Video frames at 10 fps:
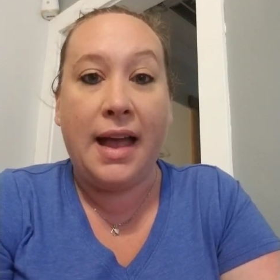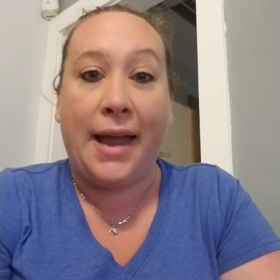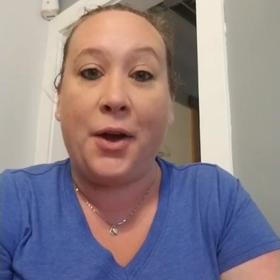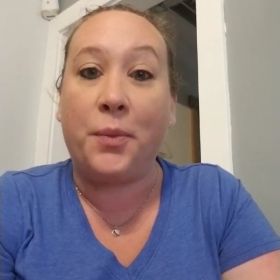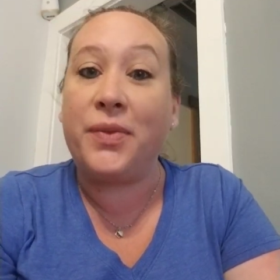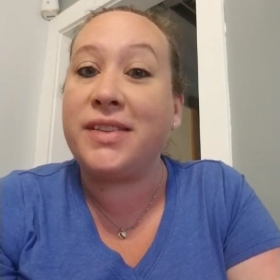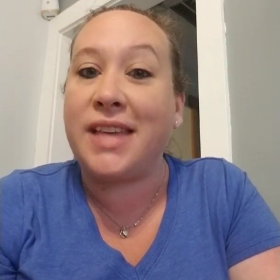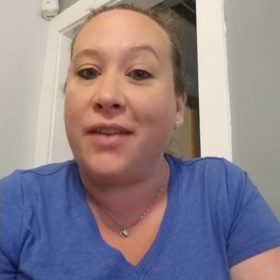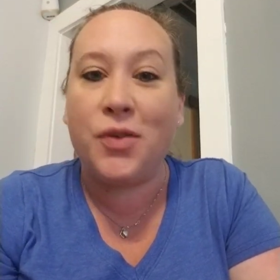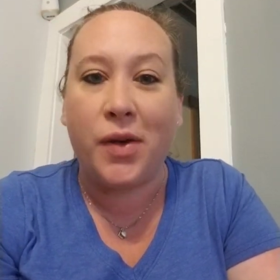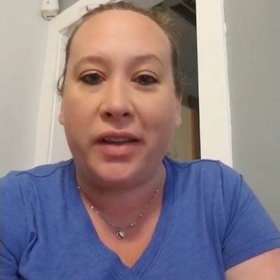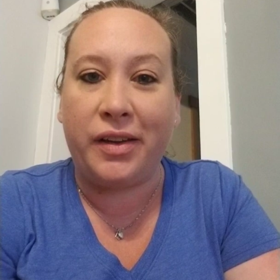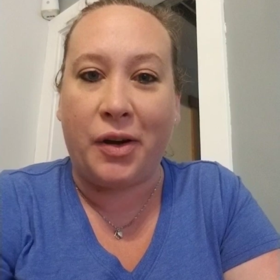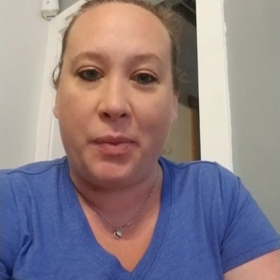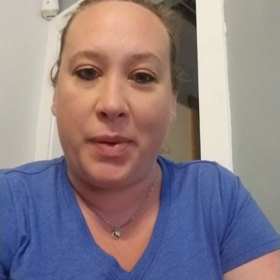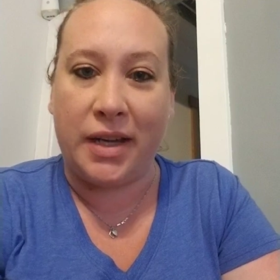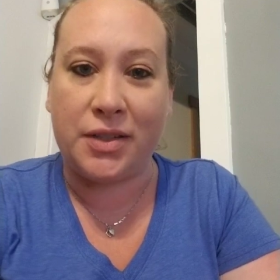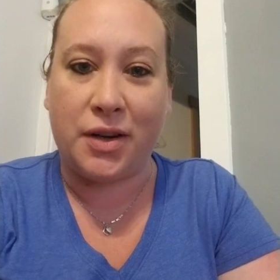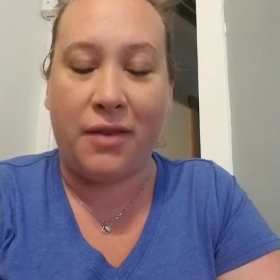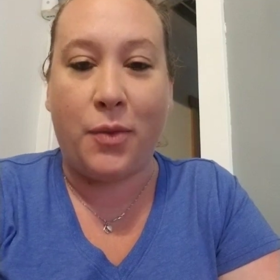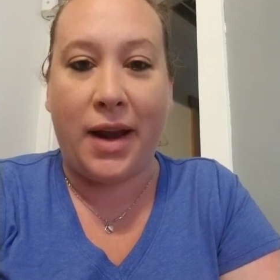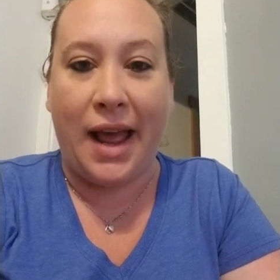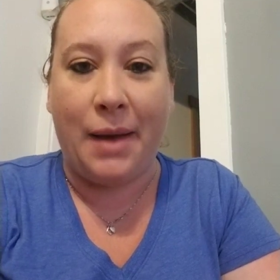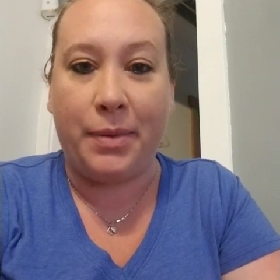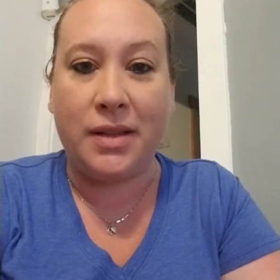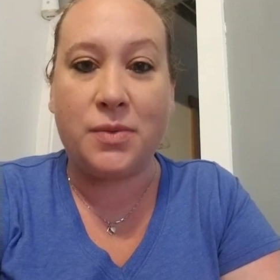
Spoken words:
I hope this gave you a clearer picture of what happens